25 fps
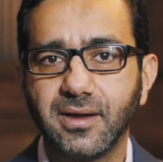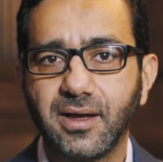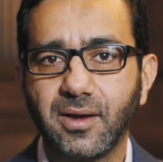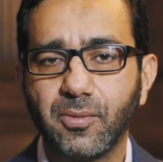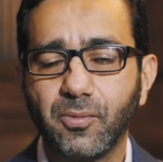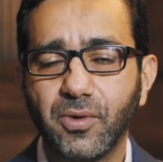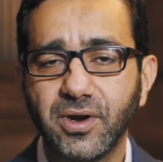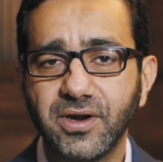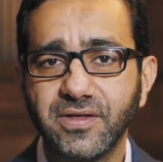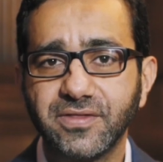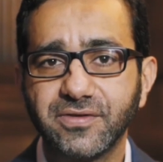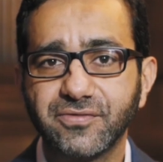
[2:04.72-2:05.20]
And
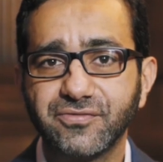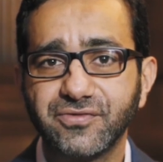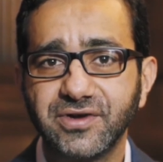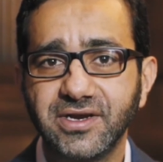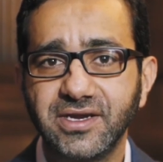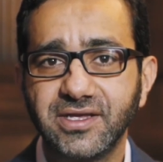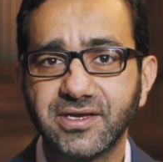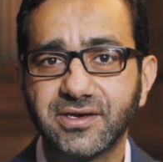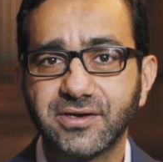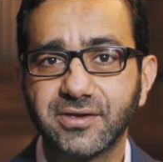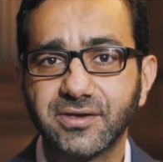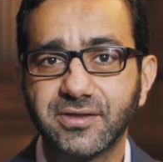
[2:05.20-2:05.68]
one of the
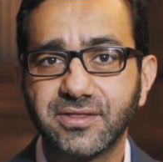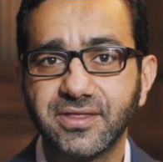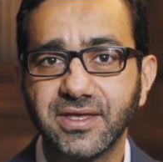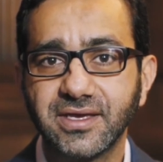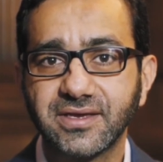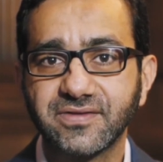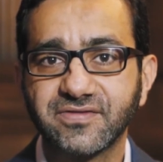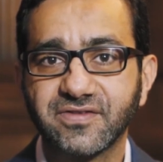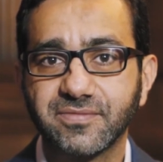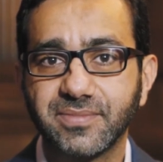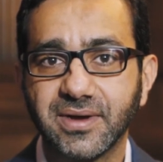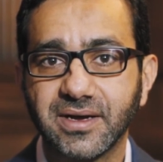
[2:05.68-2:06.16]
really good
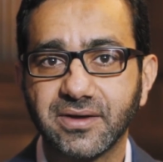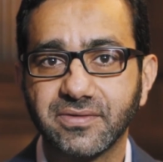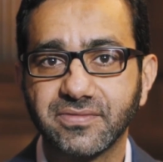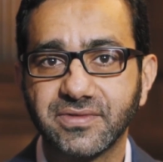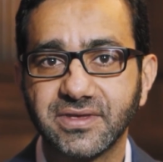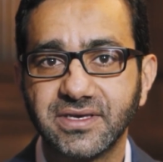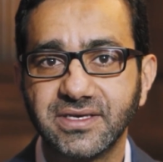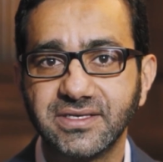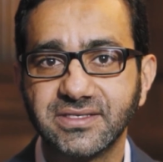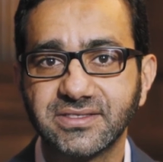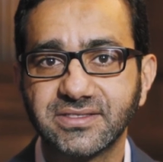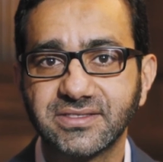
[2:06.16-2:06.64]
things about
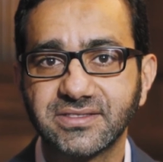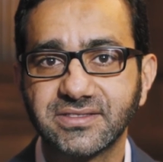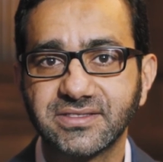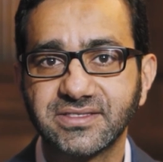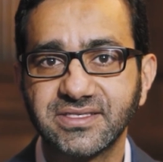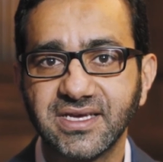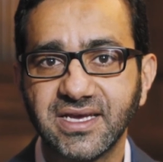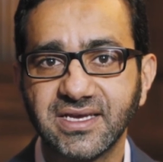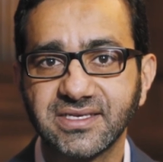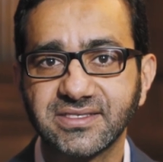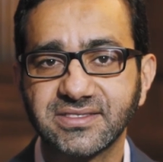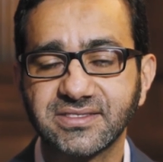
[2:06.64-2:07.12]
these
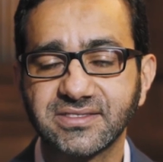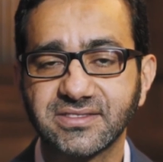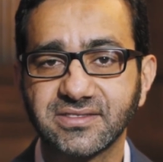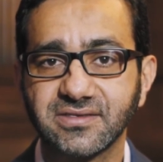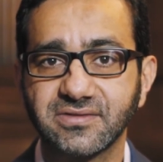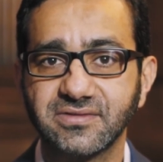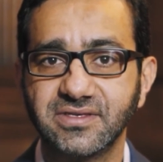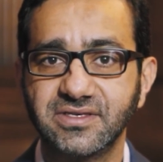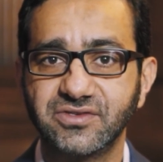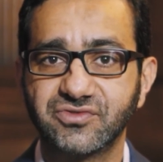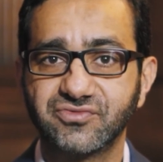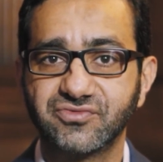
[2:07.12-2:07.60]
tests,
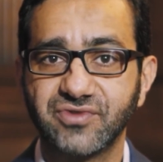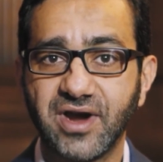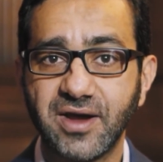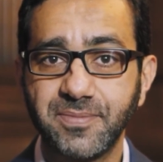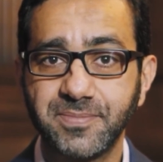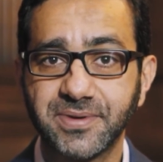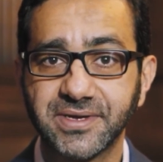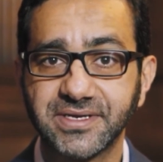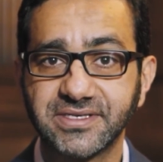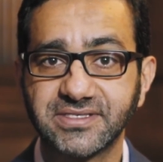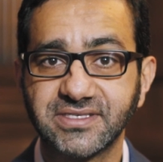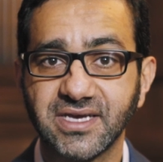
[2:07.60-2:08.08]
these
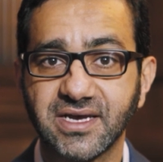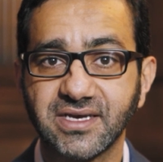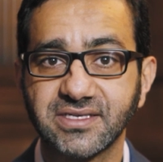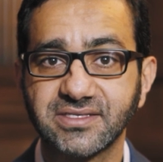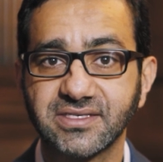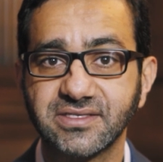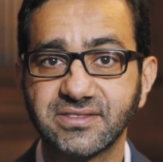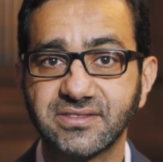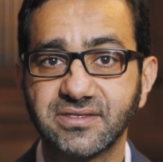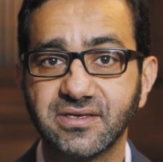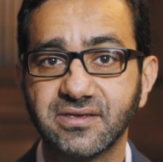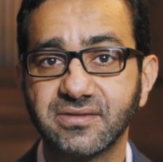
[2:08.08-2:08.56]
rapid
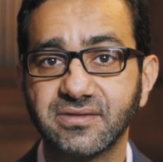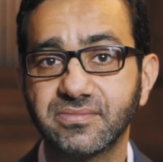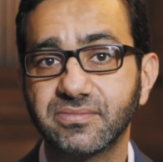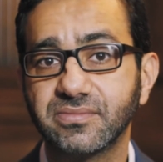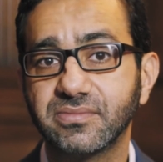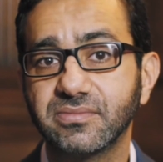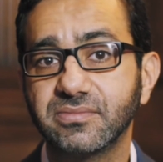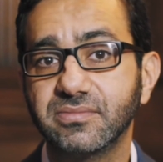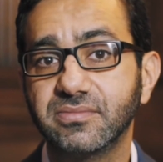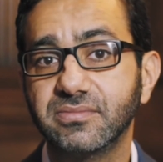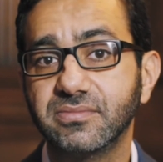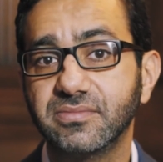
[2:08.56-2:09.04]
tests, is that
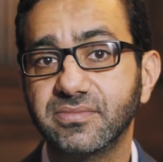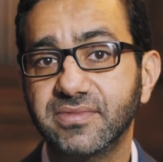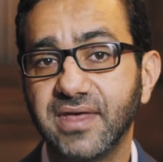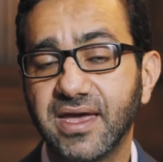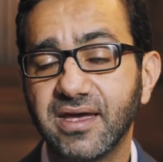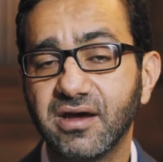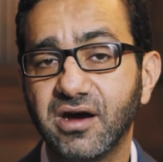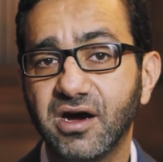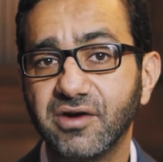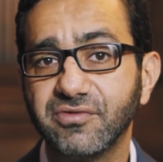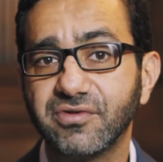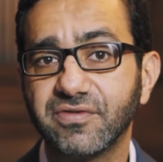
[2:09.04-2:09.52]

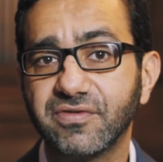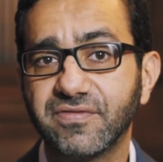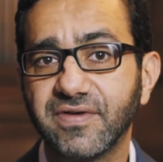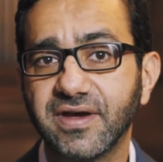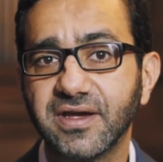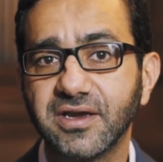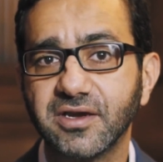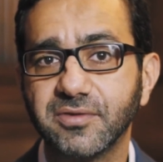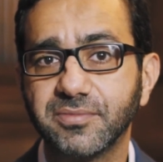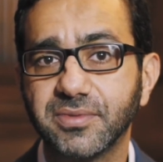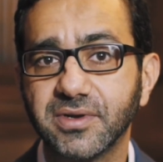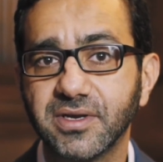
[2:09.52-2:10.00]
they are
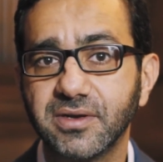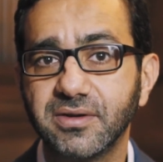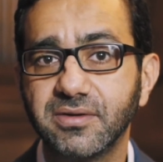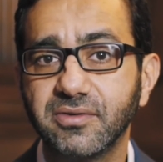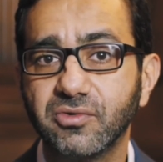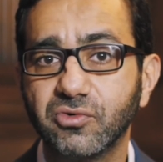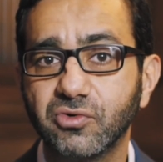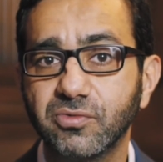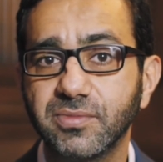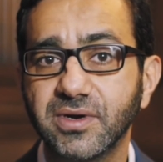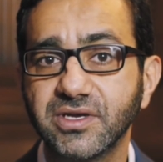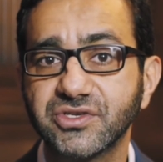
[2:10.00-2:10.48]
available in
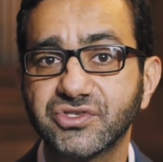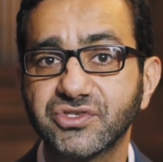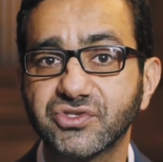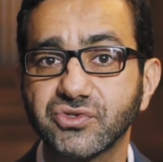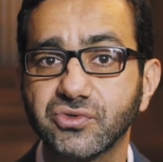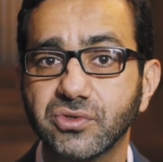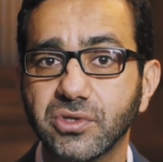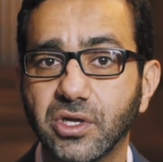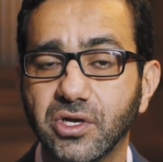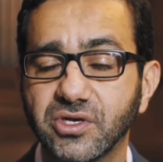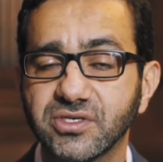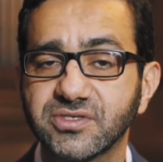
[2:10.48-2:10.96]
almost
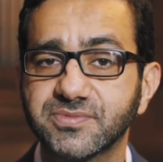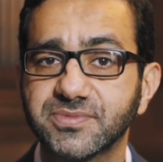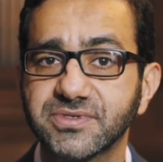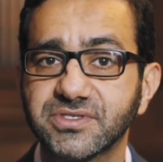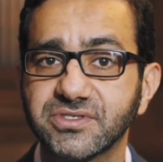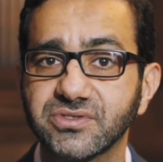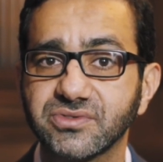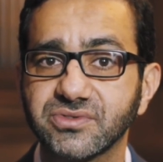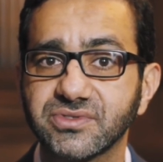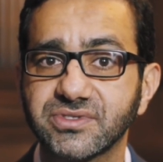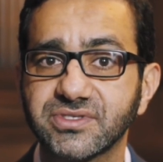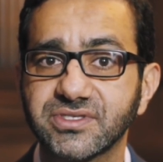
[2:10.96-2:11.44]
all
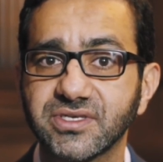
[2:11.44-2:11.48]
hospitals.